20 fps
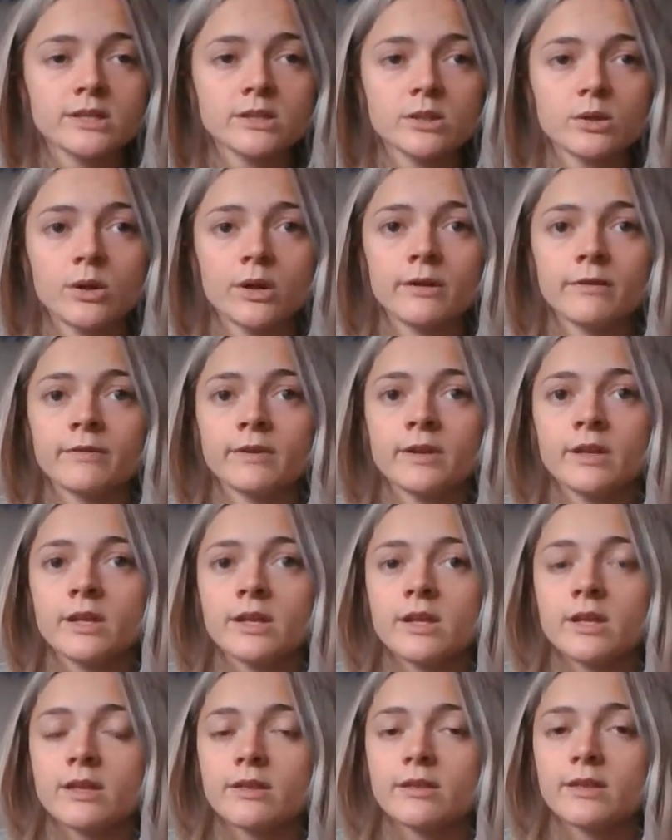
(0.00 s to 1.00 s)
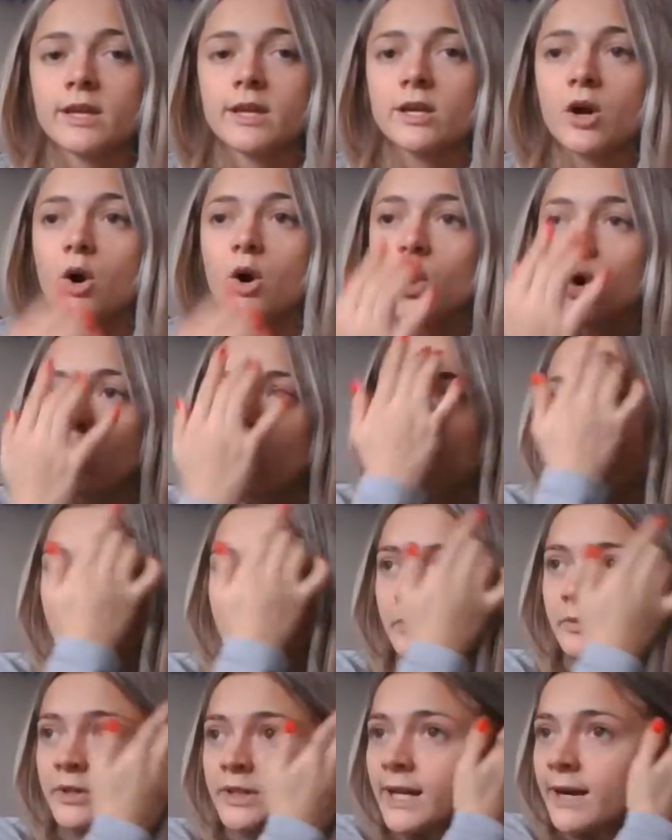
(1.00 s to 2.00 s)
So if they go home
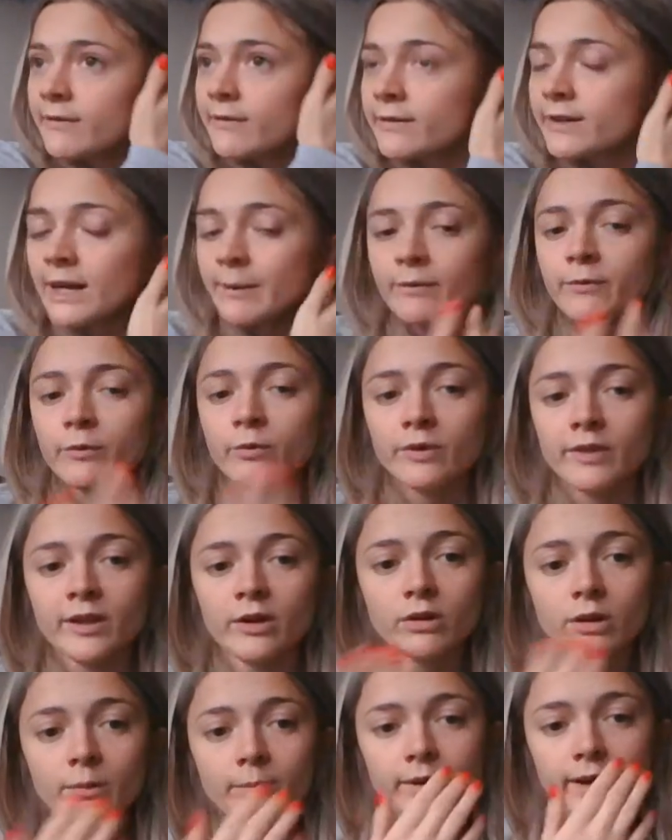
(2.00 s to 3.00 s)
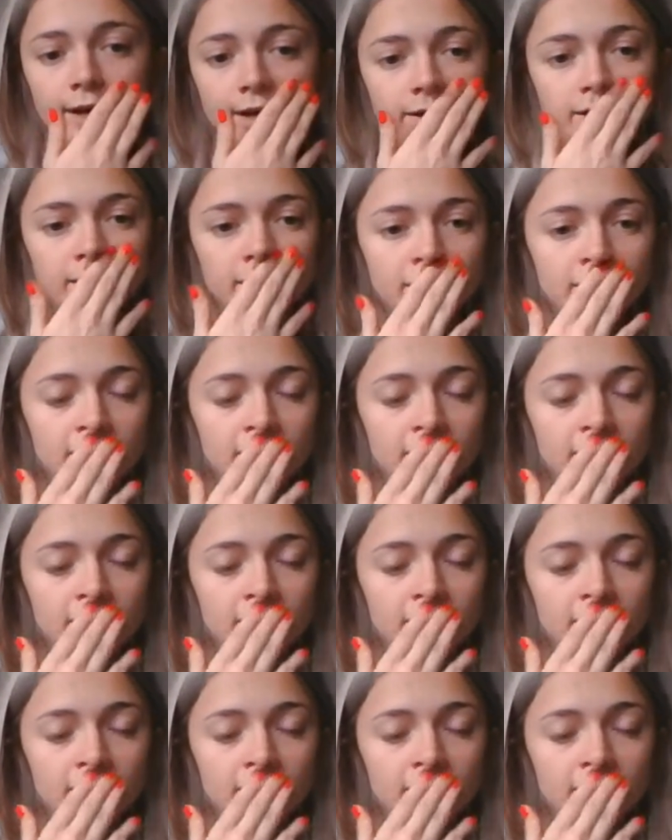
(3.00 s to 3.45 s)
and read every night before they go to bed